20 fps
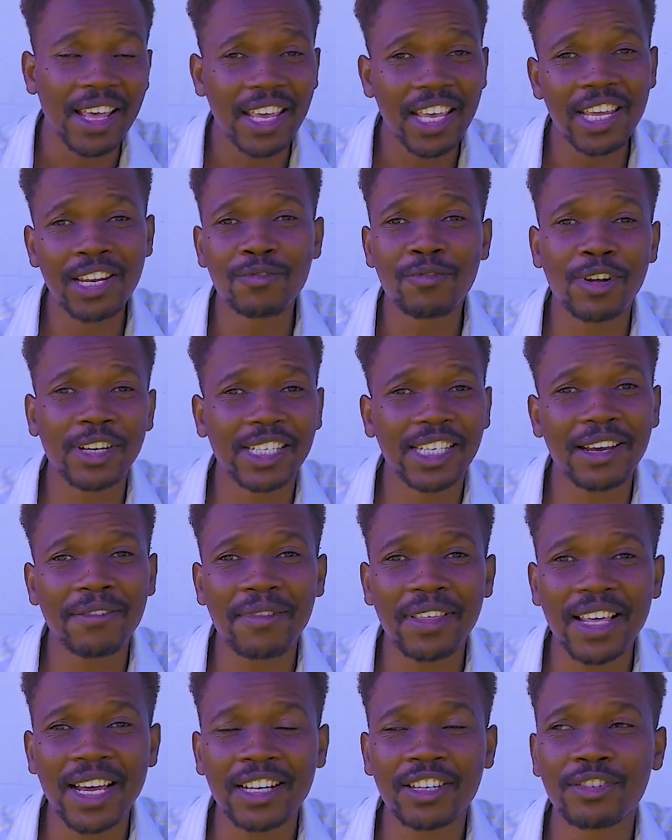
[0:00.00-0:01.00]
in
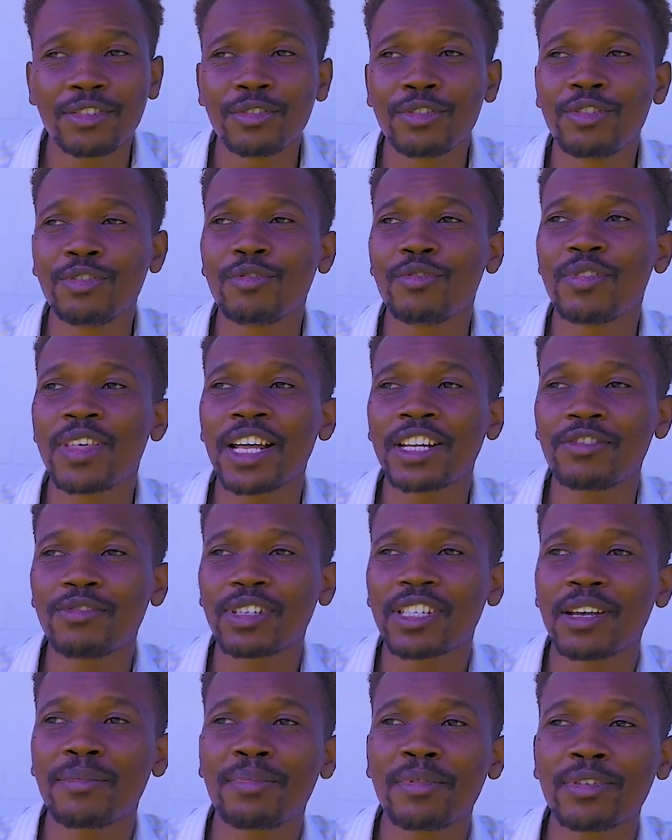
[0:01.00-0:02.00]
whatever that you do, that you
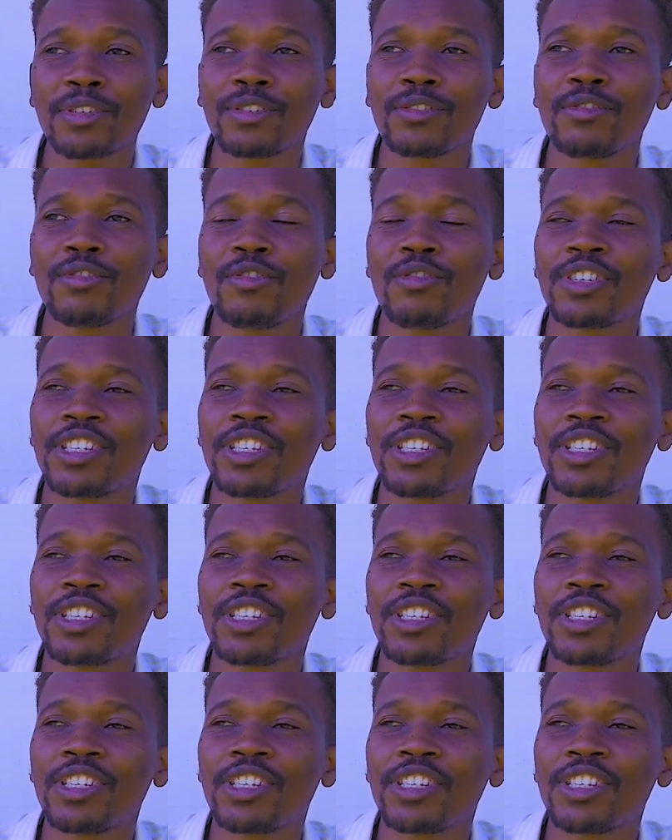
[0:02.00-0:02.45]
are supposed to know.